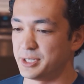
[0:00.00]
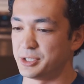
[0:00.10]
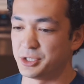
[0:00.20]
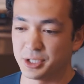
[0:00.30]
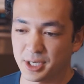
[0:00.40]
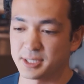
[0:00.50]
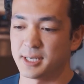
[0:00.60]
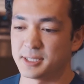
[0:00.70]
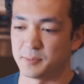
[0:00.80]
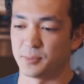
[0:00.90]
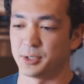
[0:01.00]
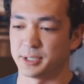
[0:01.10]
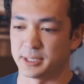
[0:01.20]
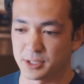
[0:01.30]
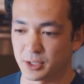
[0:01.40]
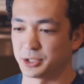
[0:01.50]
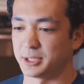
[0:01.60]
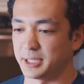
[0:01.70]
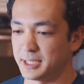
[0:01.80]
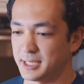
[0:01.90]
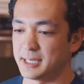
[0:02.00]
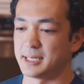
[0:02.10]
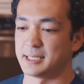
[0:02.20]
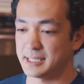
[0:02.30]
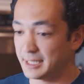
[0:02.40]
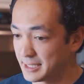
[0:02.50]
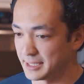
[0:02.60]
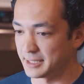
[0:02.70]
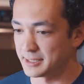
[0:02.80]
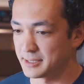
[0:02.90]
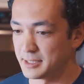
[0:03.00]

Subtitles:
is just as important socially as eating it.